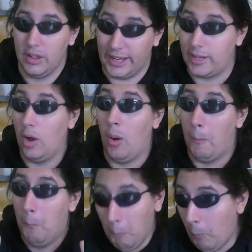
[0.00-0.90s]
Like,
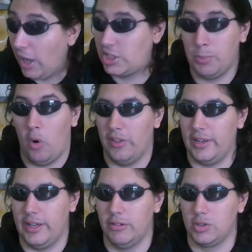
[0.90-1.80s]
much more
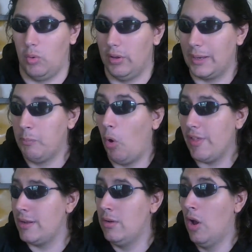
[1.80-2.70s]
than usual. Like,
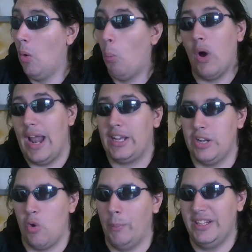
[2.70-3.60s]
more than what I
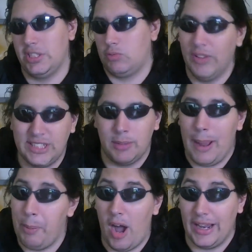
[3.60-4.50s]
could normally just reach into
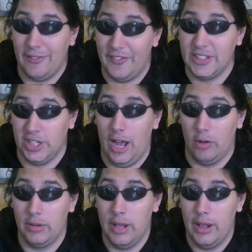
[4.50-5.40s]
my pocket and fish
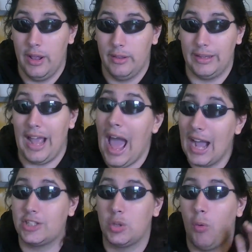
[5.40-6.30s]
out. Like,
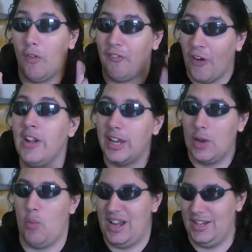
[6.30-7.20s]
actual
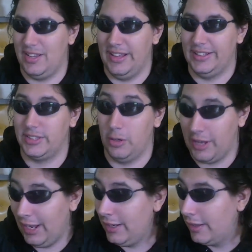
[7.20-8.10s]
funding went into this,
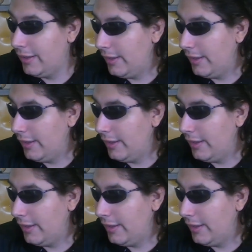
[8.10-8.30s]
okay?